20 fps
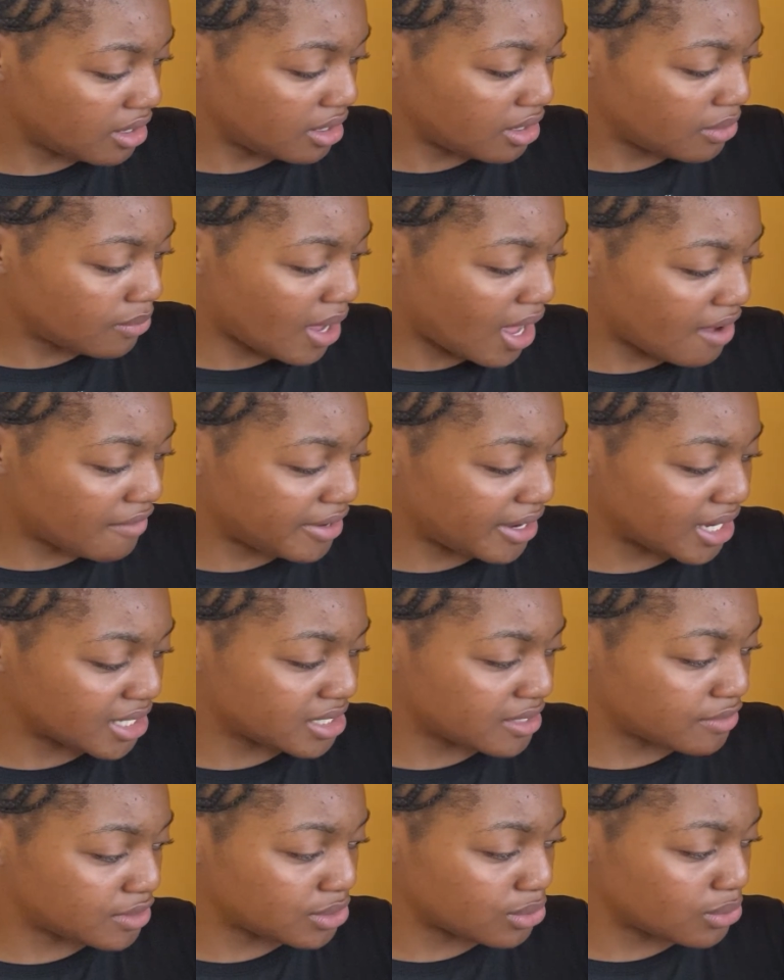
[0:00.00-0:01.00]
we have
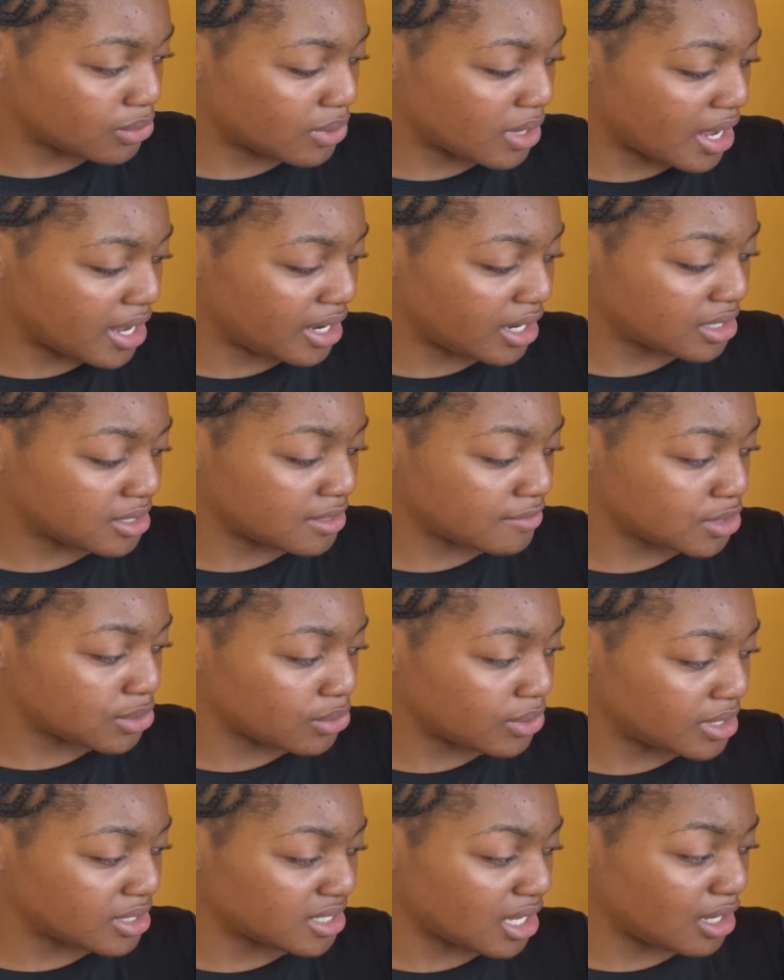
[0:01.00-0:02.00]
-2, and -2
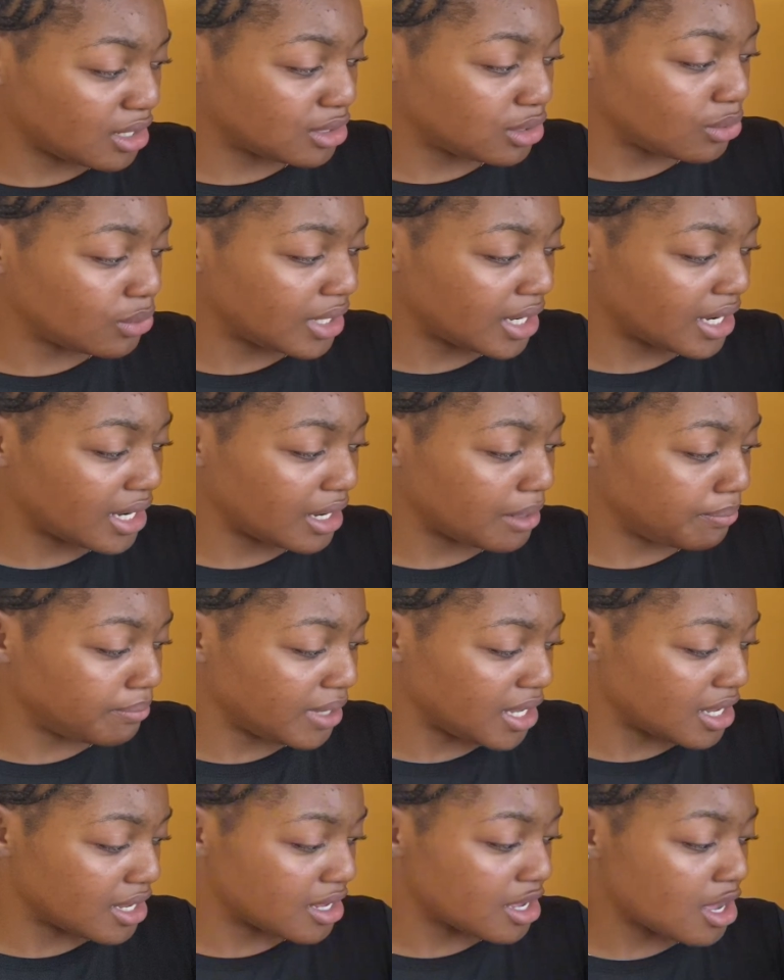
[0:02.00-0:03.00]
is included in
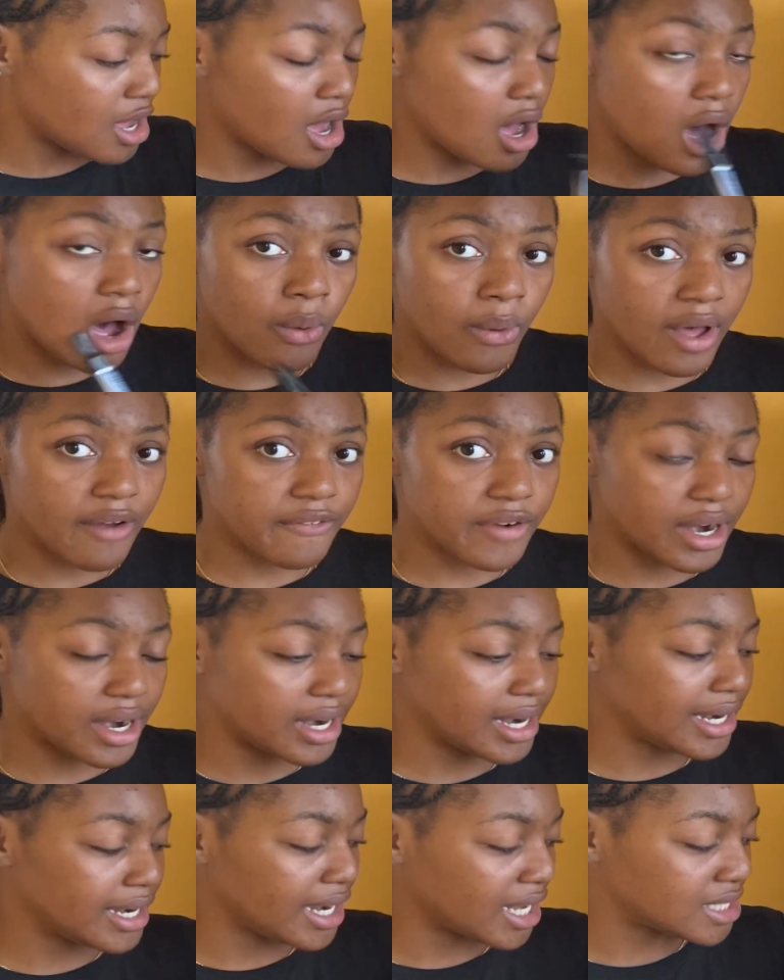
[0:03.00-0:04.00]
B. However,
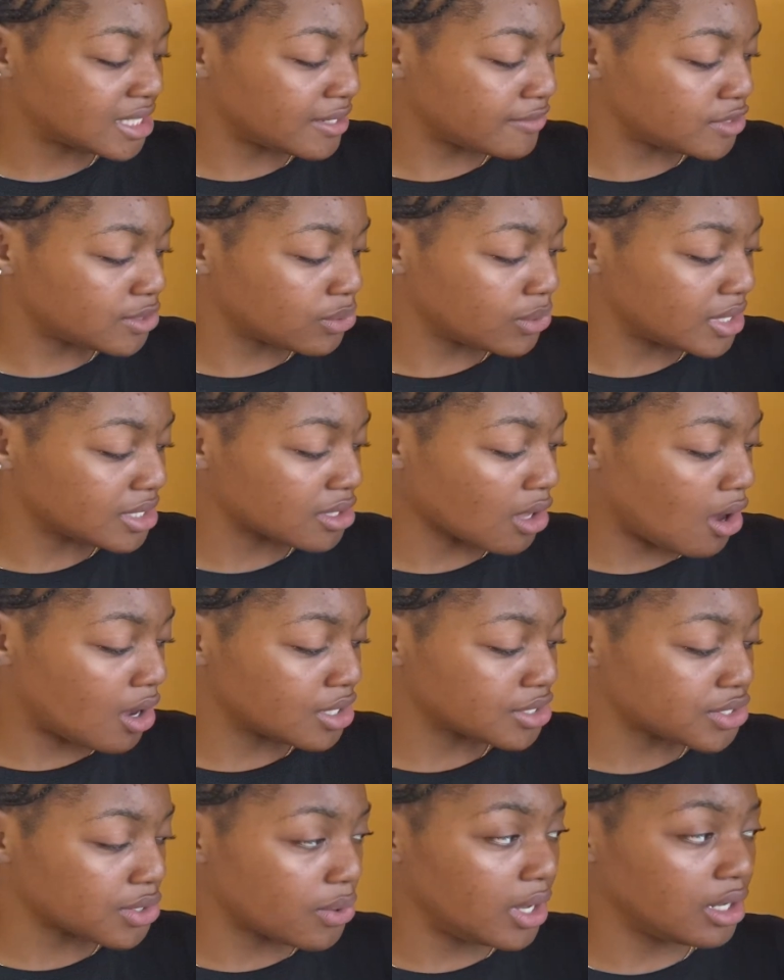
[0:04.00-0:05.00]
-2 is
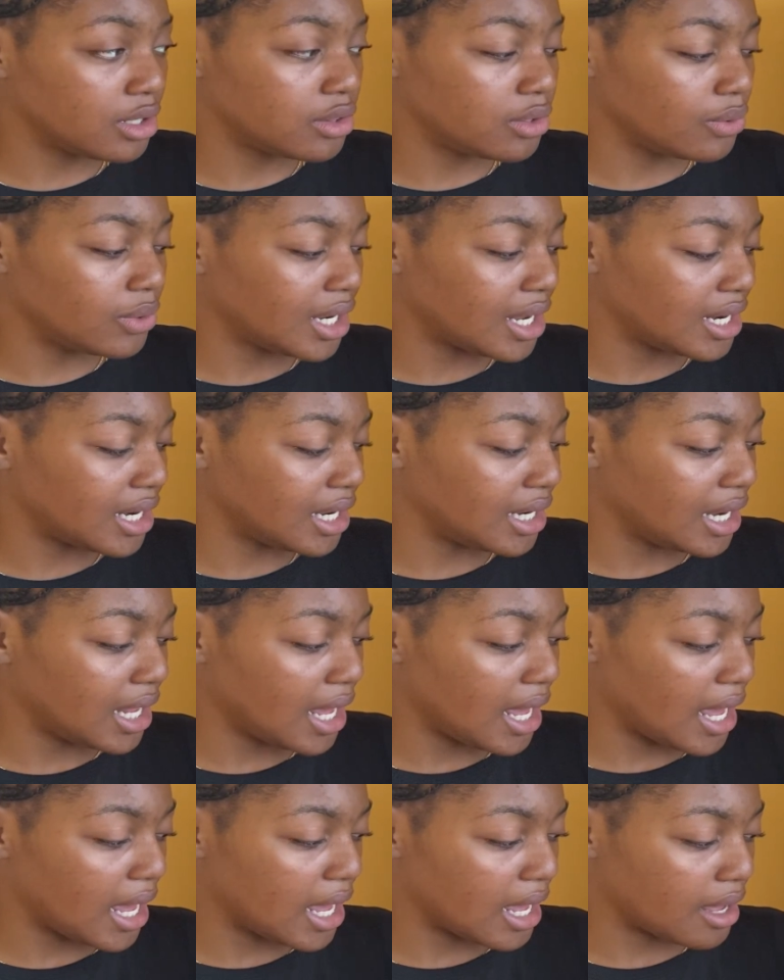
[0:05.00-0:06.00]
also included in
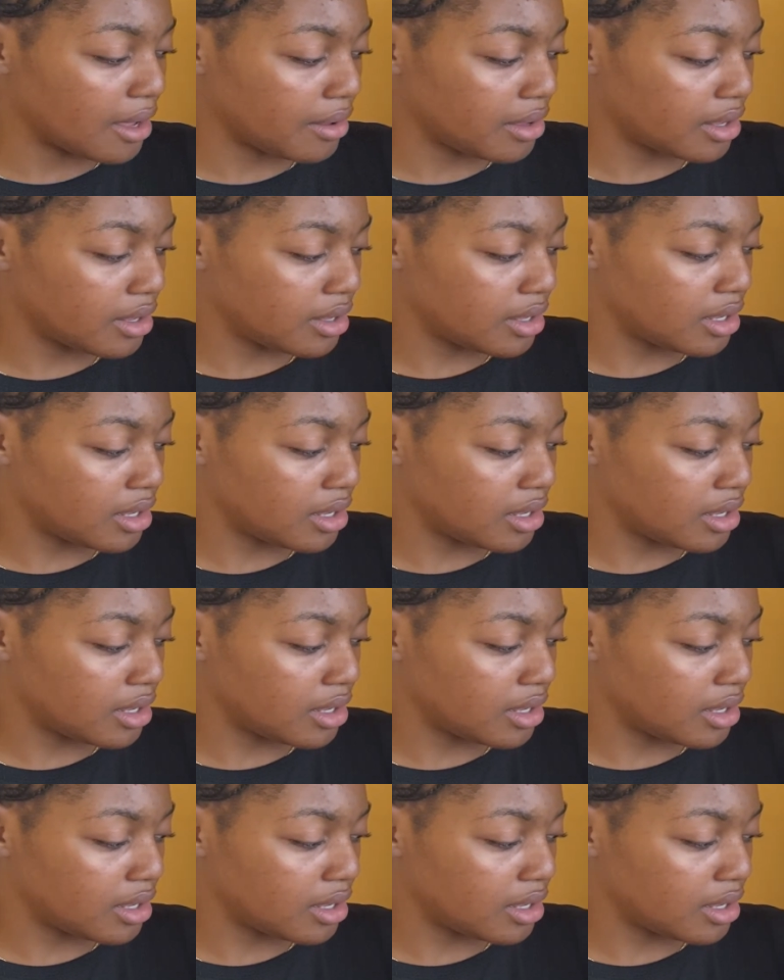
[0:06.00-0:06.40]
A.